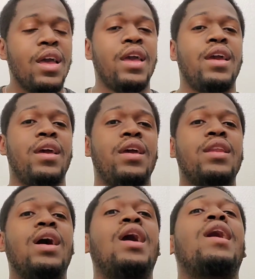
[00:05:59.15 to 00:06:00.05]

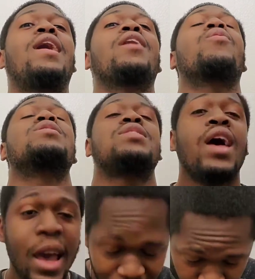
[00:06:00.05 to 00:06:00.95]
And I was
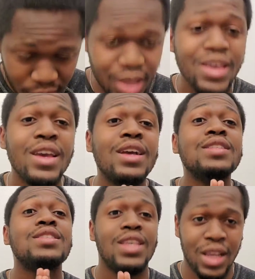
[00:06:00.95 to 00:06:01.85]
happy
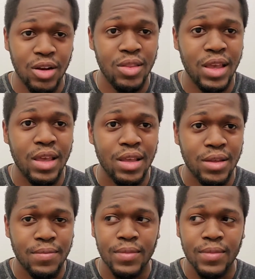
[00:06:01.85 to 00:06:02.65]
to hear that.